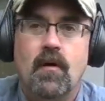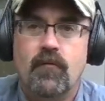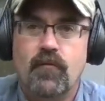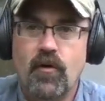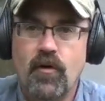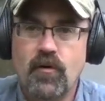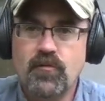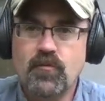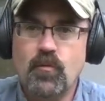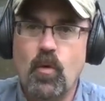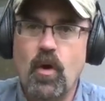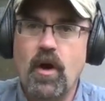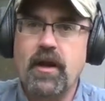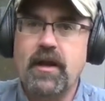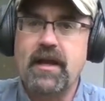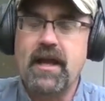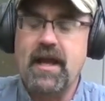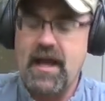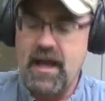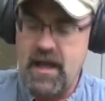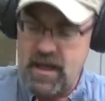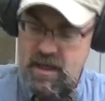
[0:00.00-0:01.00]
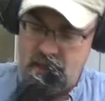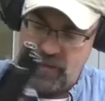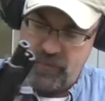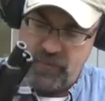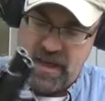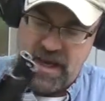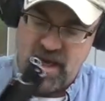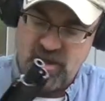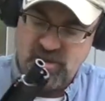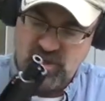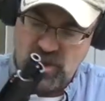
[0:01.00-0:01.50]
First one again, a
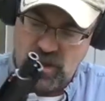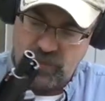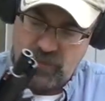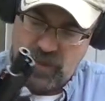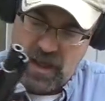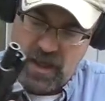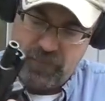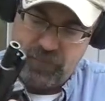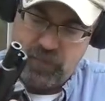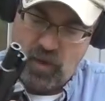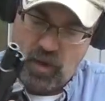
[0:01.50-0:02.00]
mash on my